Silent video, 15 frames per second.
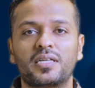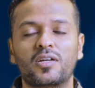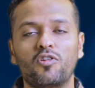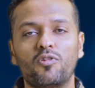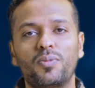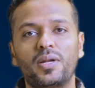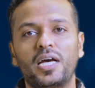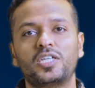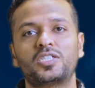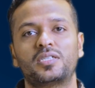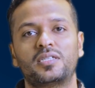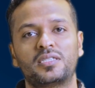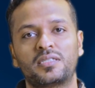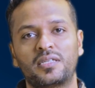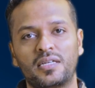the globalization
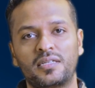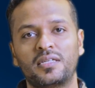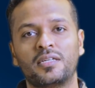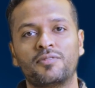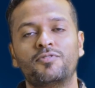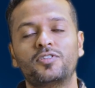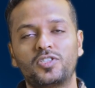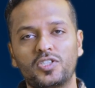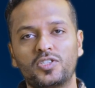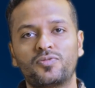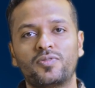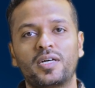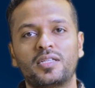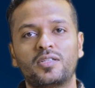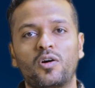has kicked in, which is
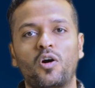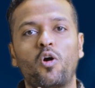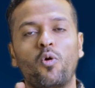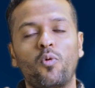where the